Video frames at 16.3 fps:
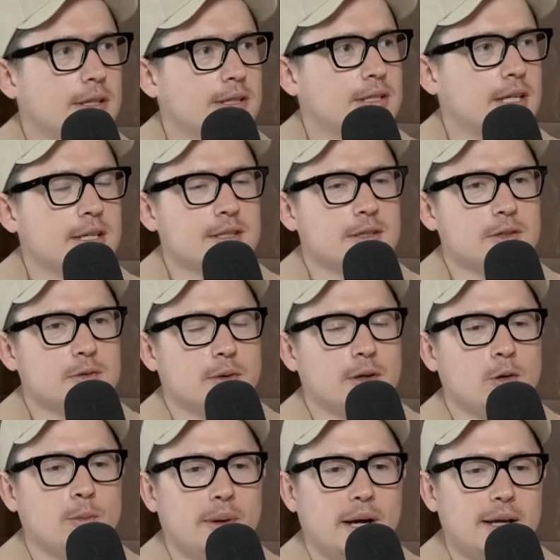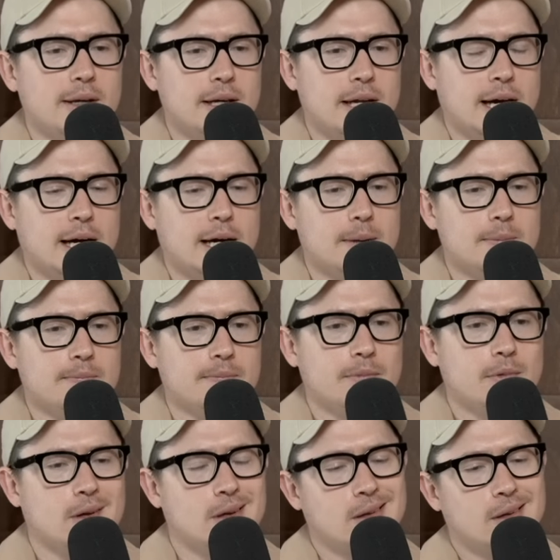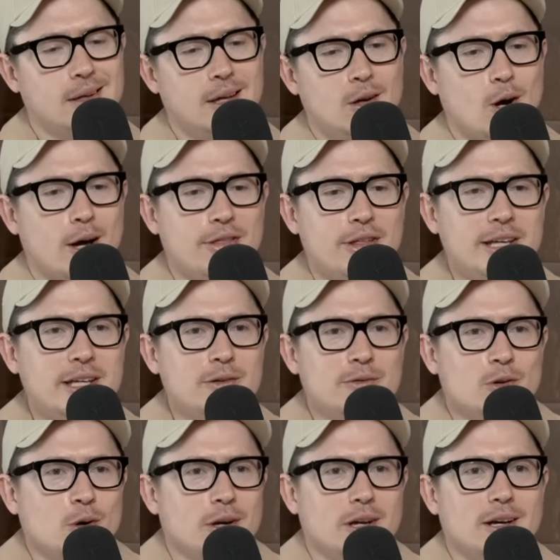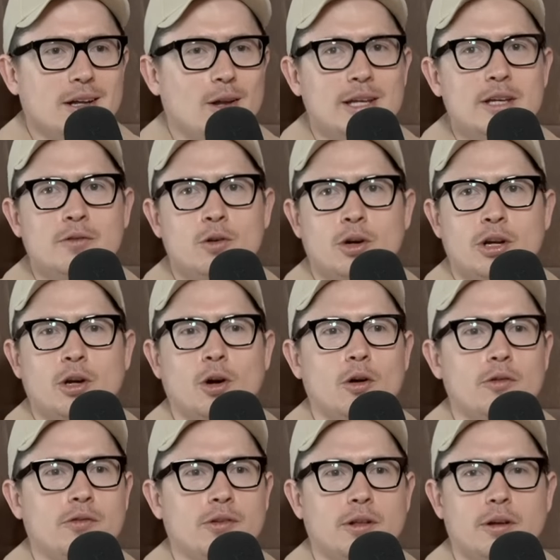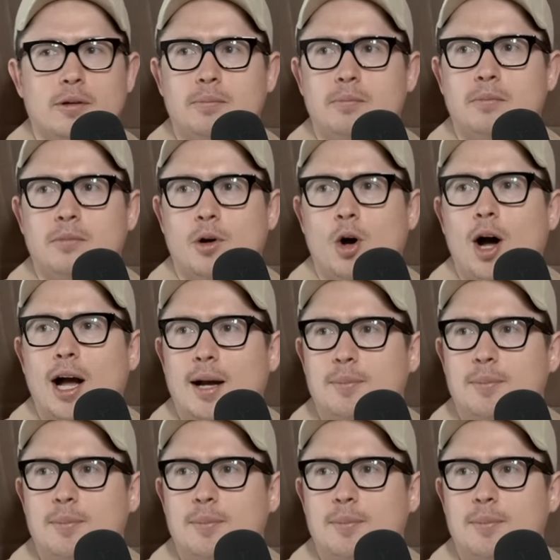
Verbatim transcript: this season as well. But um, I think you've got to like you've got to go for the high